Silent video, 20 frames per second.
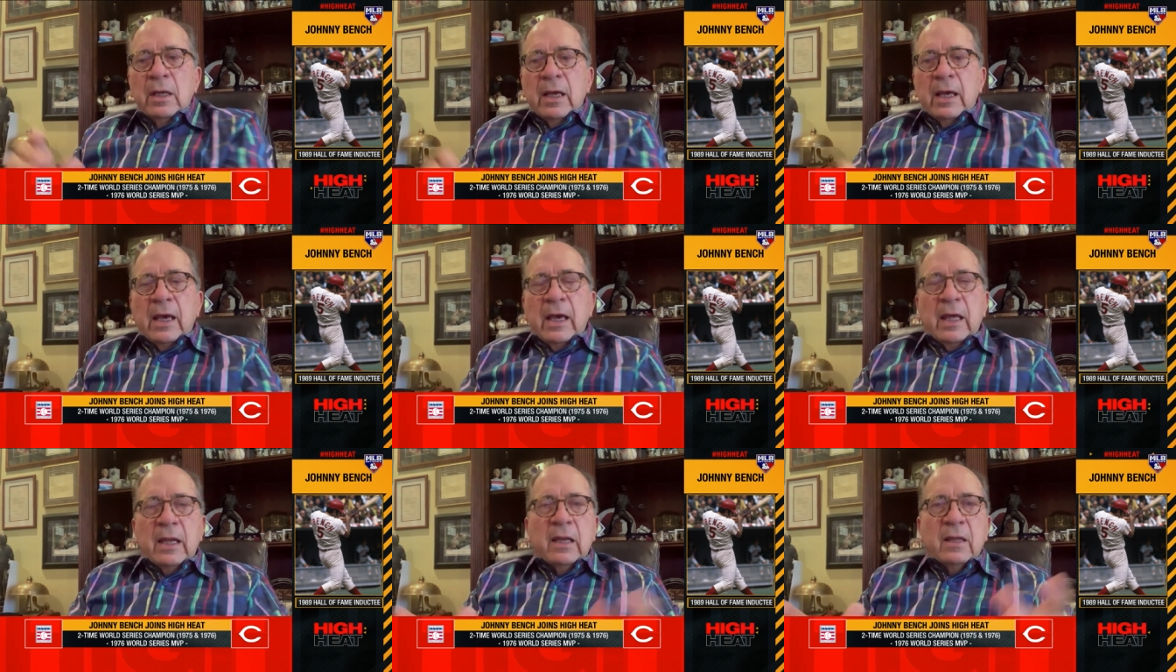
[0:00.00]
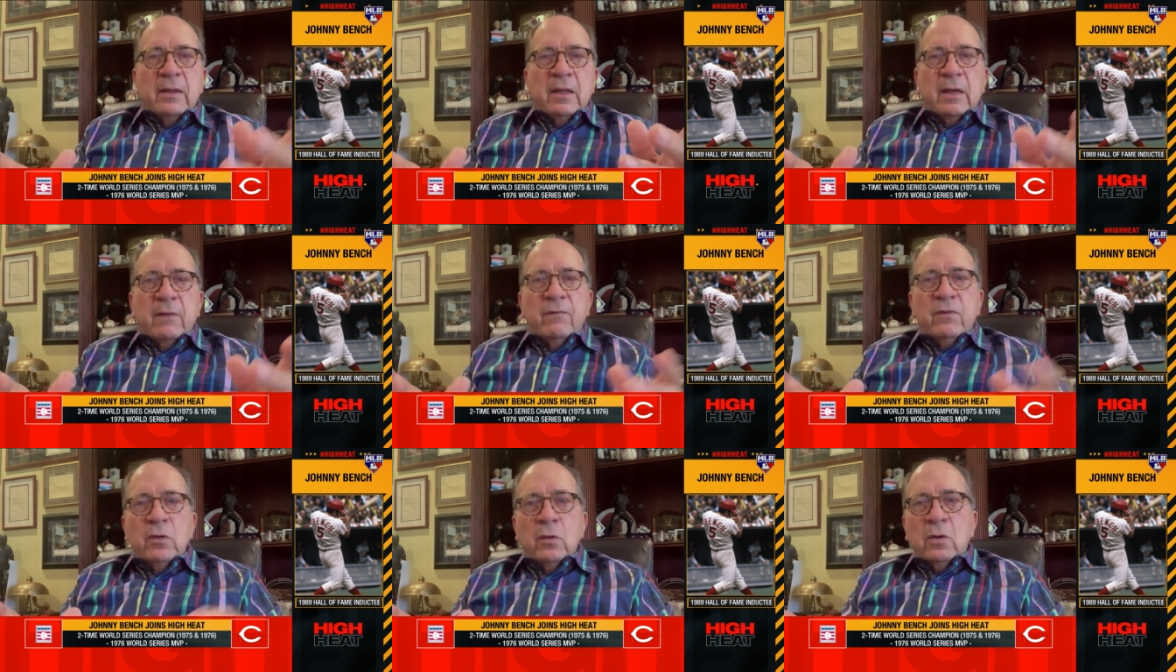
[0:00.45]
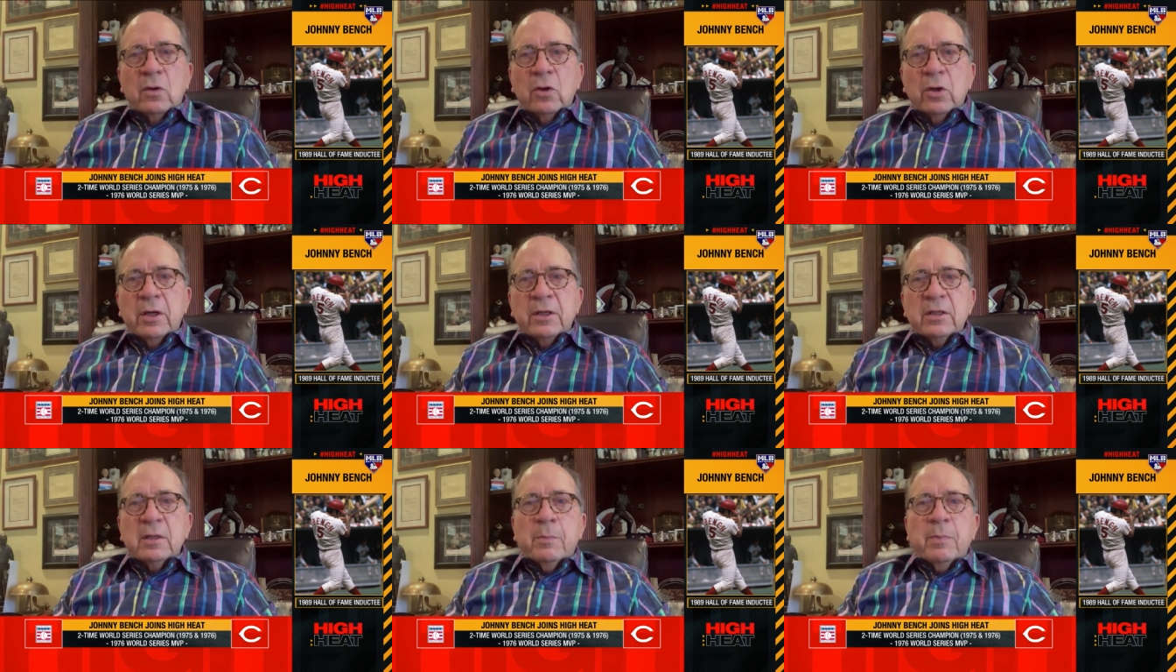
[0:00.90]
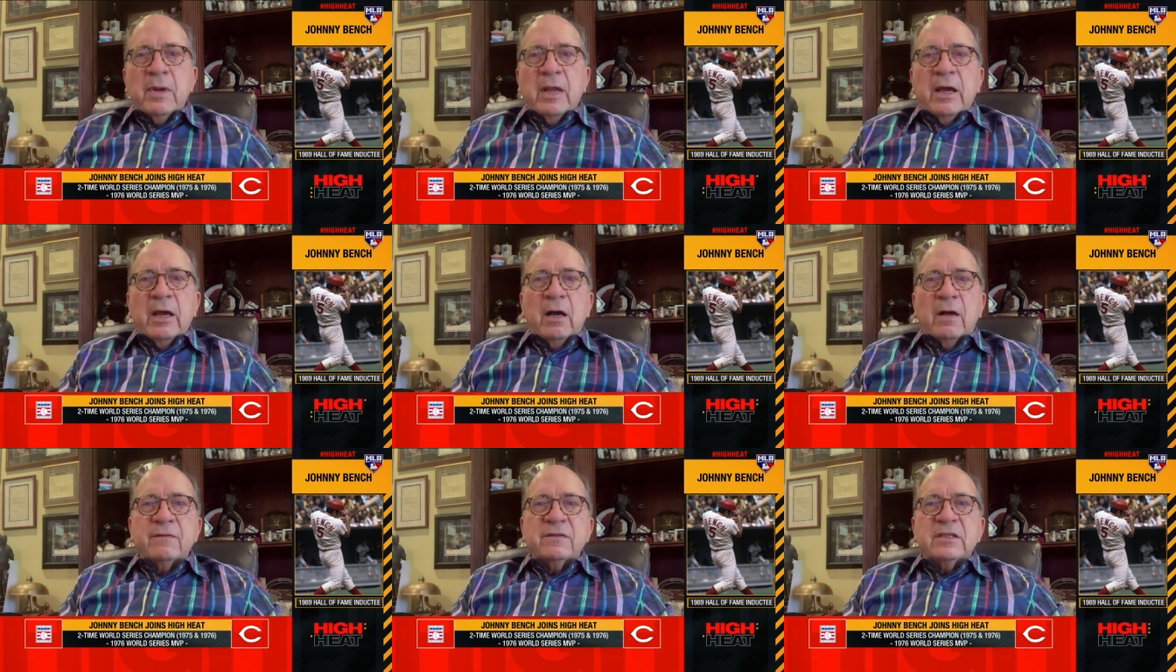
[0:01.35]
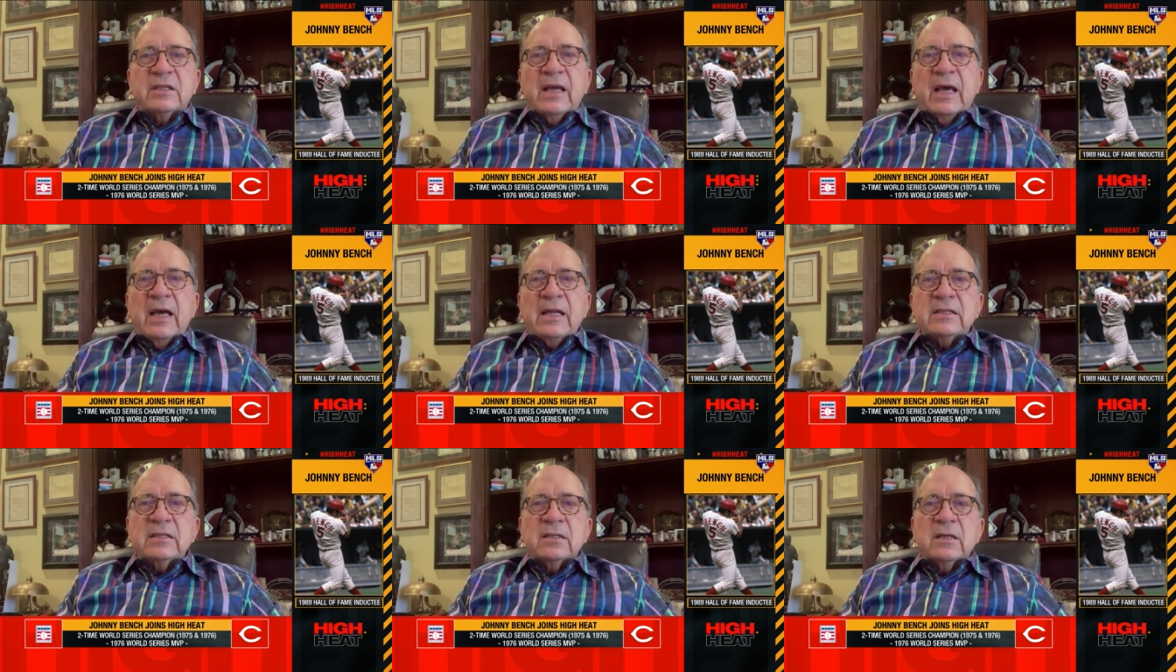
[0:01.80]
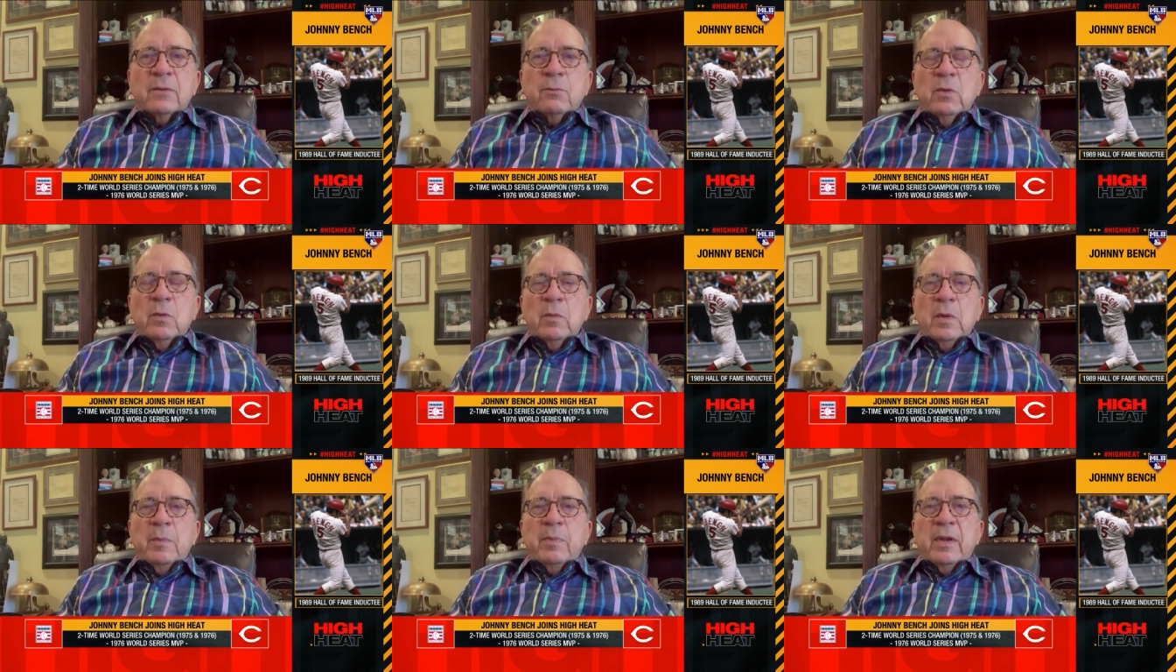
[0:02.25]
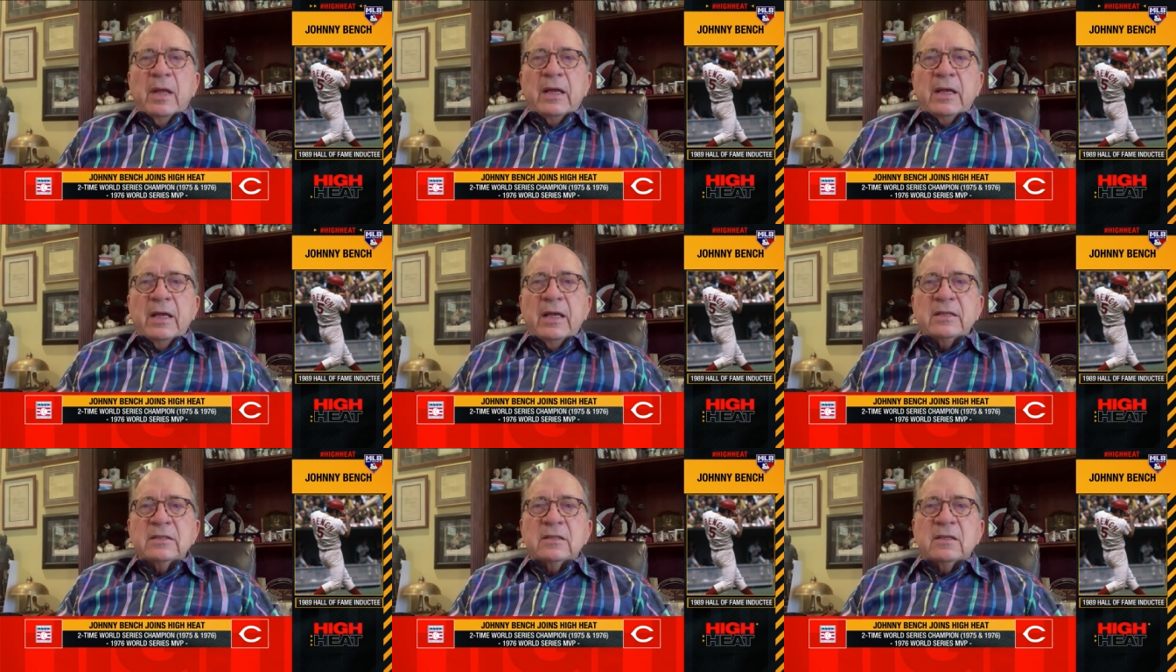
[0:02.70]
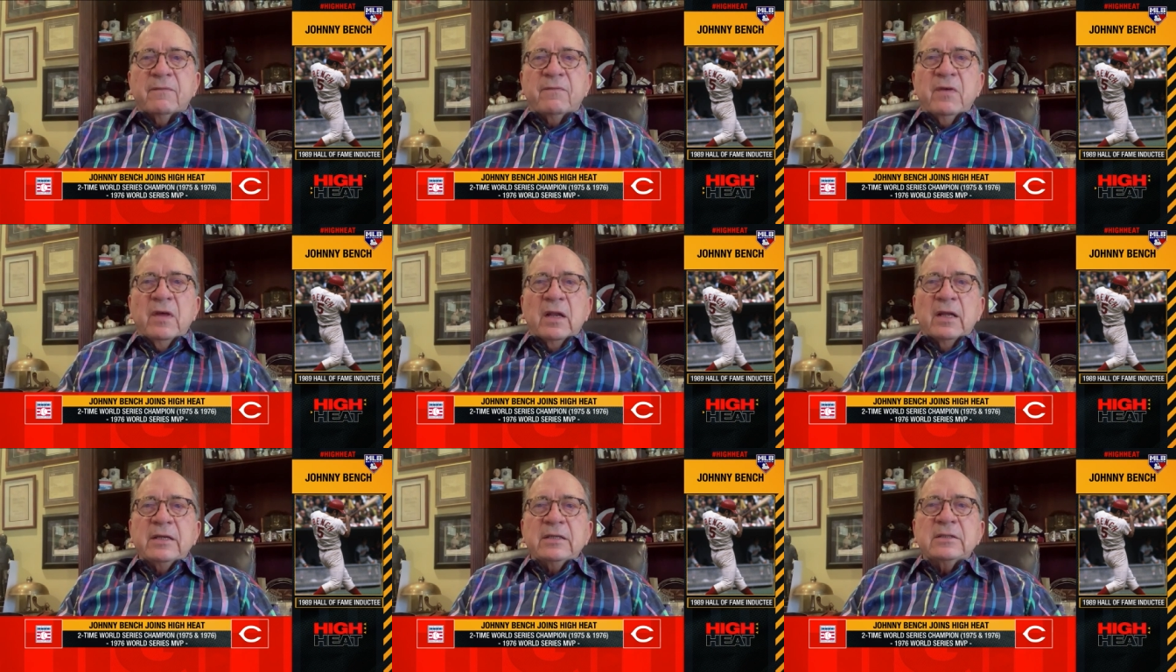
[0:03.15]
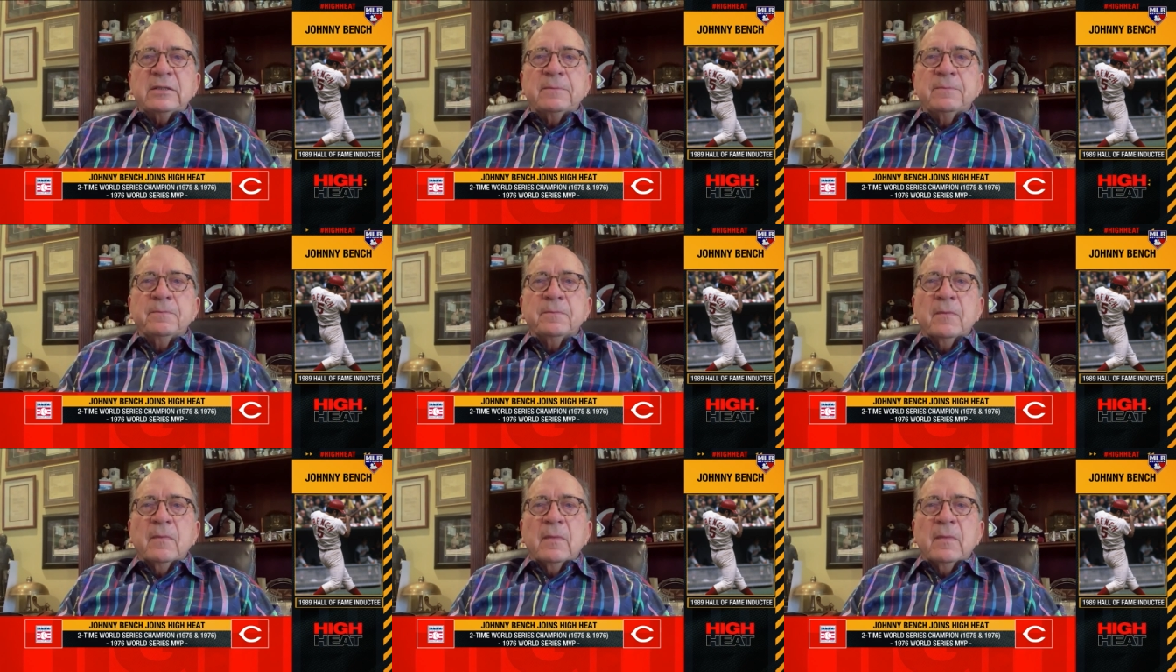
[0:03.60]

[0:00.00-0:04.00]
And, and if you'll look at the playoff stats, when we played against the Phillies